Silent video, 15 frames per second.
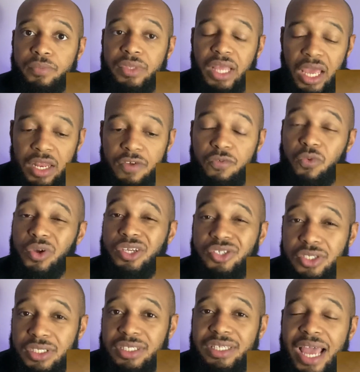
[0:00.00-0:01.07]
And if we
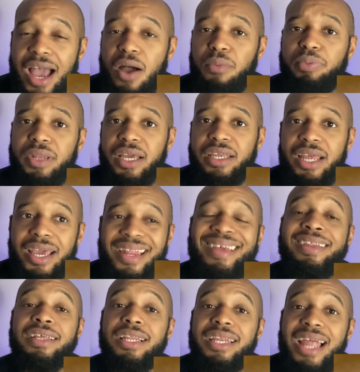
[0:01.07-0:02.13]
just downplay that
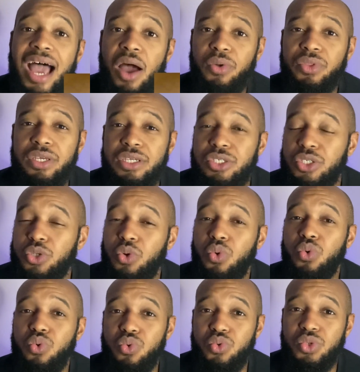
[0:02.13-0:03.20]
and allow these
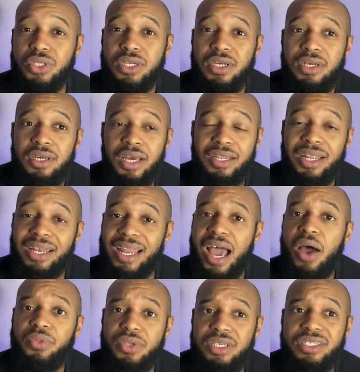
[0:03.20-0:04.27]
schools and
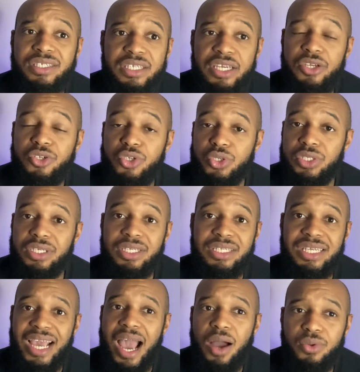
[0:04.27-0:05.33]
allow these teachers, these
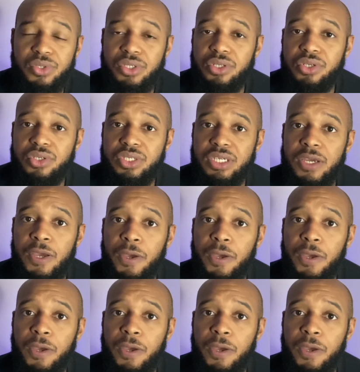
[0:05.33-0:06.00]
counselors